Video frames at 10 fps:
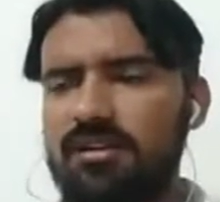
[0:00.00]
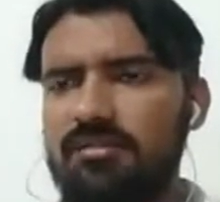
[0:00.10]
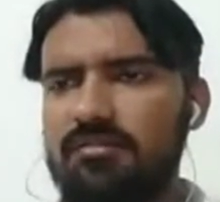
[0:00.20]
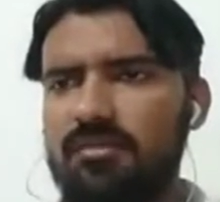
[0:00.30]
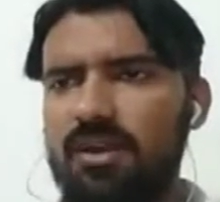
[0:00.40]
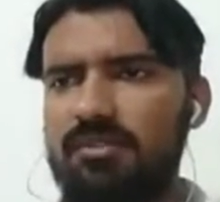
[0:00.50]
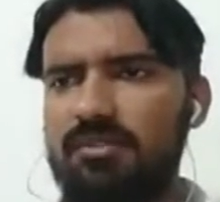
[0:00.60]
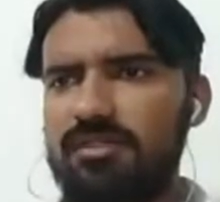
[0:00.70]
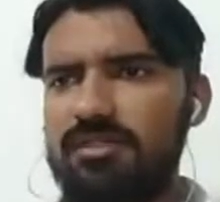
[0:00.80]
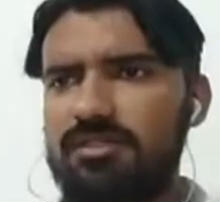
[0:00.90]
problem
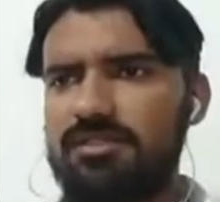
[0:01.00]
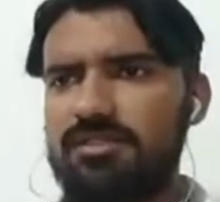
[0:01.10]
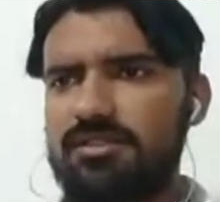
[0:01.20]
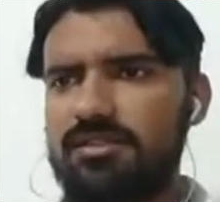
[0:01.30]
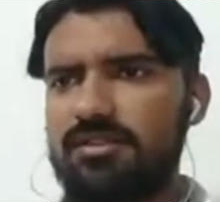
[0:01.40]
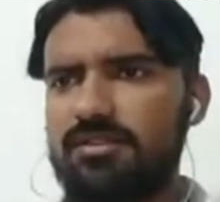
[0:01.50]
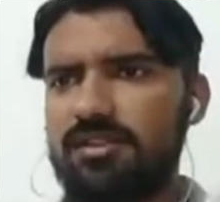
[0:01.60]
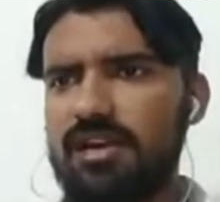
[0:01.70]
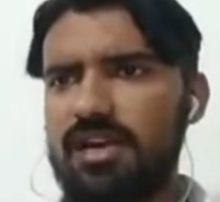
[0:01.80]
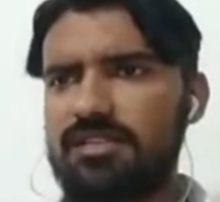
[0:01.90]
is
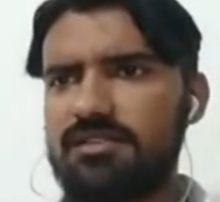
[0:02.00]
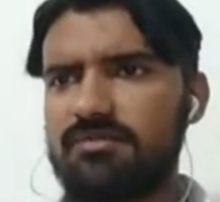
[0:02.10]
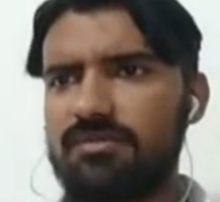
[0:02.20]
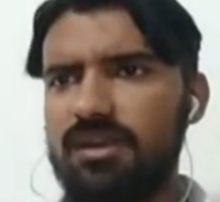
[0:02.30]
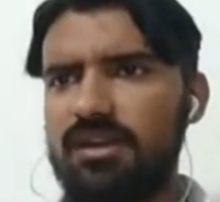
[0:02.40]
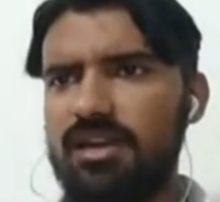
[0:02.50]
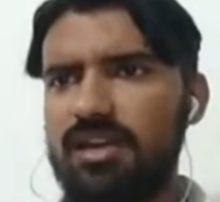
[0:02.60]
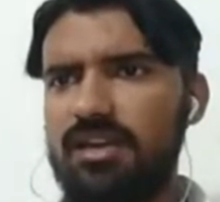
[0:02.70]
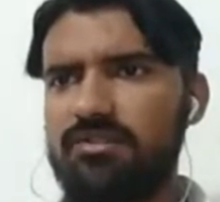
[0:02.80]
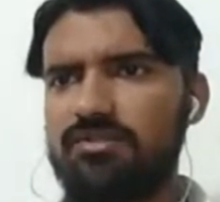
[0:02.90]
your guest will
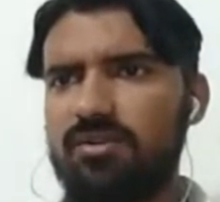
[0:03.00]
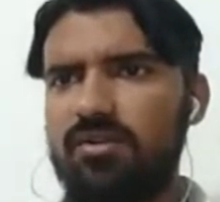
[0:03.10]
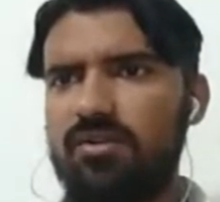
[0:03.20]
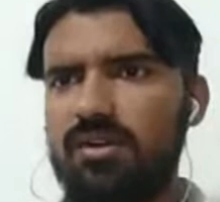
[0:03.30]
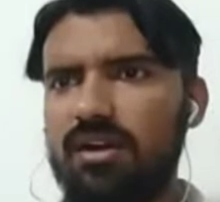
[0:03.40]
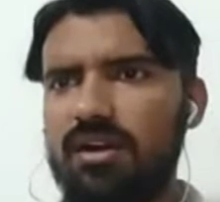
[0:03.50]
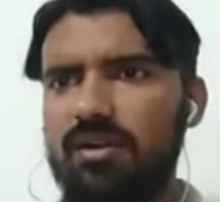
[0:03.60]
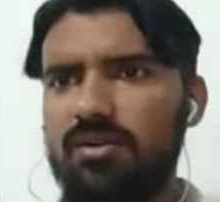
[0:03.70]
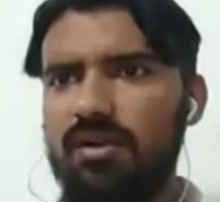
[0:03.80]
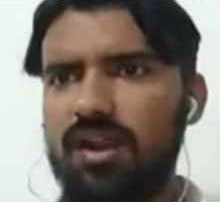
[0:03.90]
need to
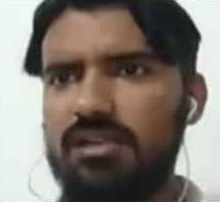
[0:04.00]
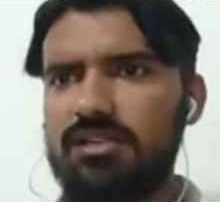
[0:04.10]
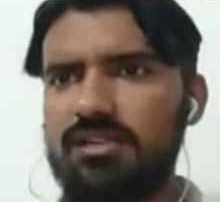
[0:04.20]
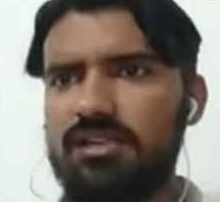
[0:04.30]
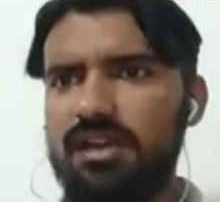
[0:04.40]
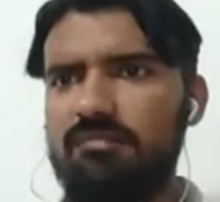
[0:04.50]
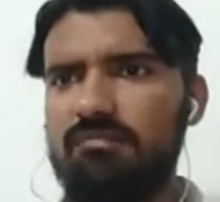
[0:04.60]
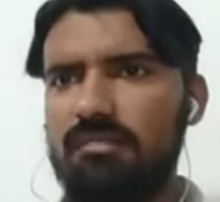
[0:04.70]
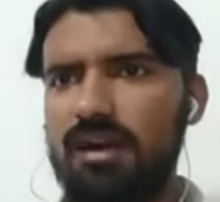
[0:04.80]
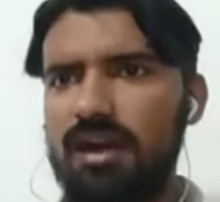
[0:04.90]
connect their
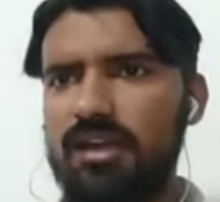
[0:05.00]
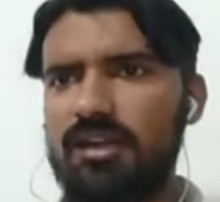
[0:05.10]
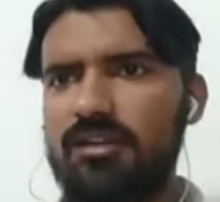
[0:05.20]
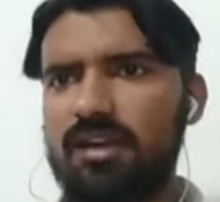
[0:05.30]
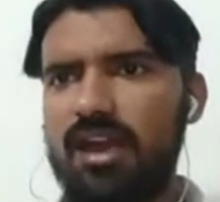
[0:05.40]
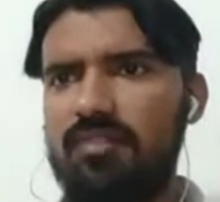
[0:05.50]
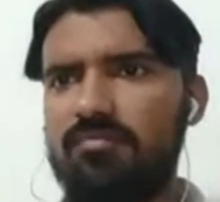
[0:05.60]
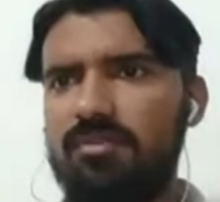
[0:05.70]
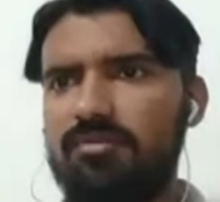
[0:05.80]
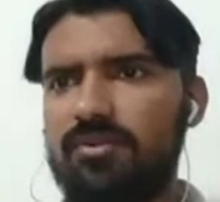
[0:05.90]
mic
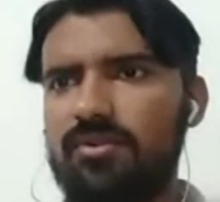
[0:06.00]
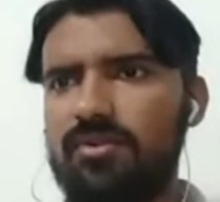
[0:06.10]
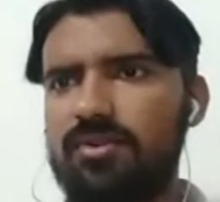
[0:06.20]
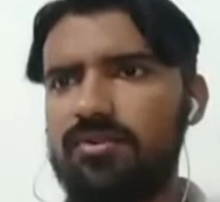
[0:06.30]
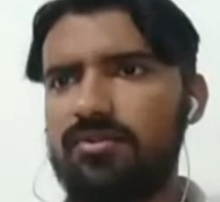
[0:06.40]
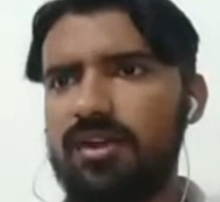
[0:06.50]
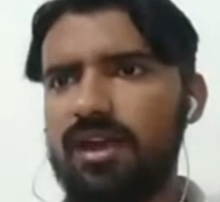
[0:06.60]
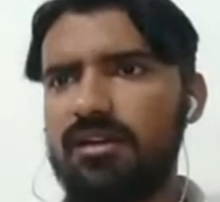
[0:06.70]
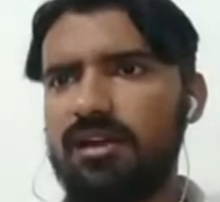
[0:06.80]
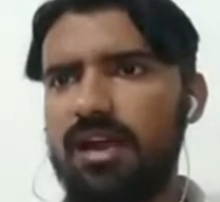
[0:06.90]
cam before you
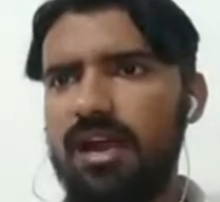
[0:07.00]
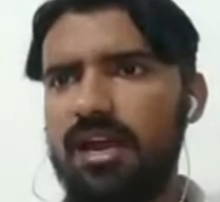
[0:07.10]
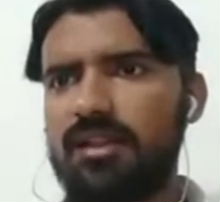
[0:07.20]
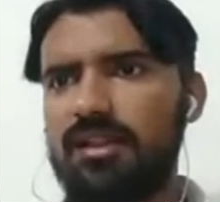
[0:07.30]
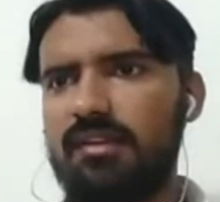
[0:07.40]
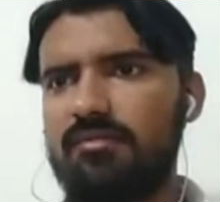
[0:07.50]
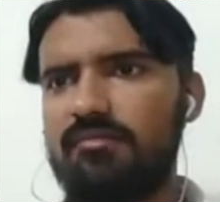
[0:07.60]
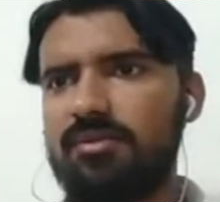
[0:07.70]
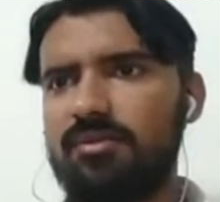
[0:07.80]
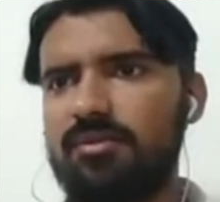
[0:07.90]
can add
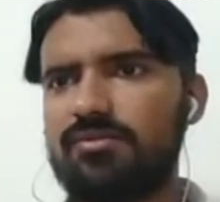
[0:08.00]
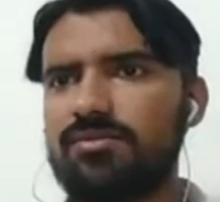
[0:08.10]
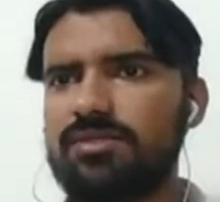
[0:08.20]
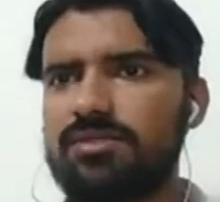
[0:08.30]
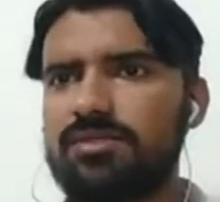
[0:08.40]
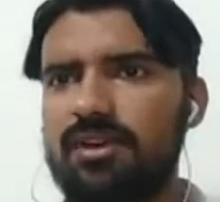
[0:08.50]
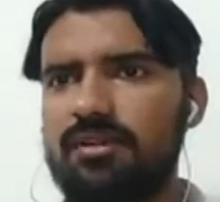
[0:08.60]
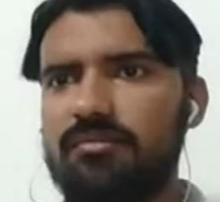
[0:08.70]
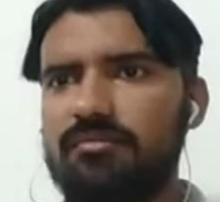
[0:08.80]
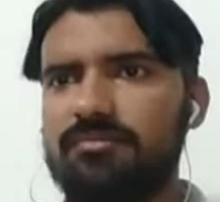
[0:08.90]
them to
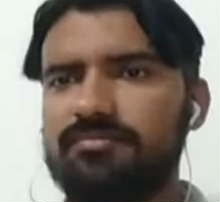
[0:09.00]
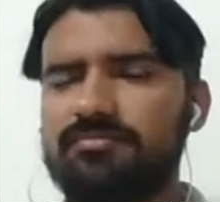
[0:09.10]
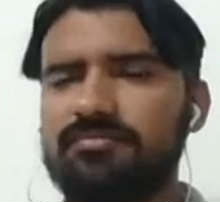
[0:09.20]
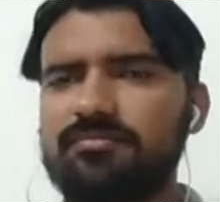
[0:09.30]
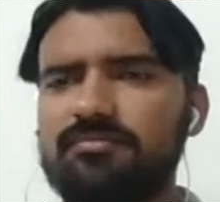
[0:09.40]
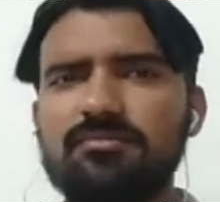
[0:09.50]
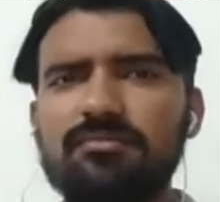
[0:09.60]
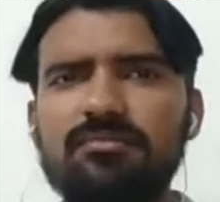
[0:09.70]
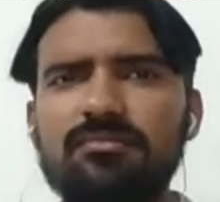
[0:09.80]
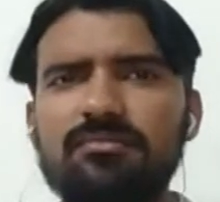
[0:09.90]
stream.
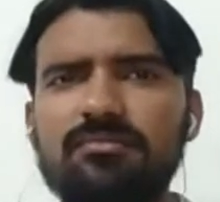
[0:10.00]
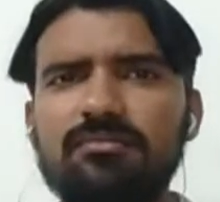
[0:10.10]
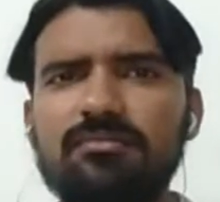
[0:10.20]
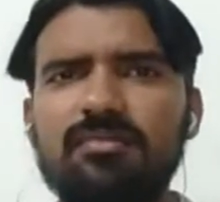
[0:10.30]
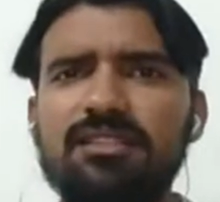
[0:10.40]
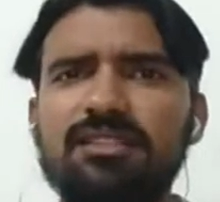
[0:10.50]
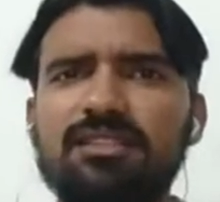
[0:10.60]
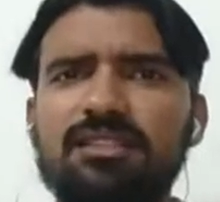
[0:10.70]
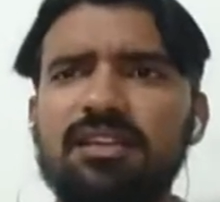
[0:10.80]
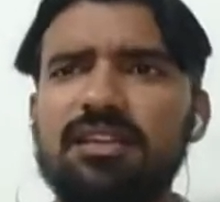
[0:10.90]
I think
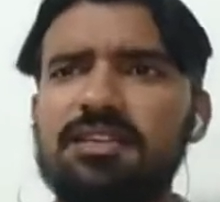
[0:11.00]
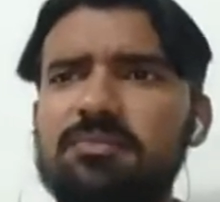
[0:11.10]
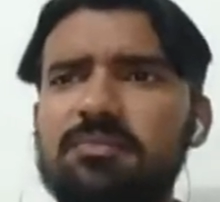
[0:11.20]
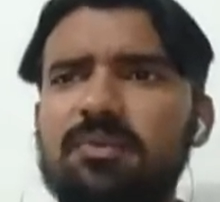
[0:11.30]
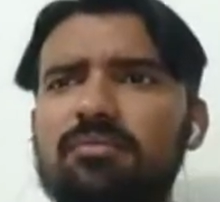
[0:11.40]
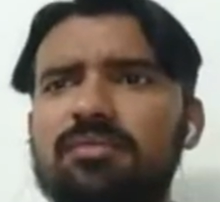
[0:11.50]
there is problem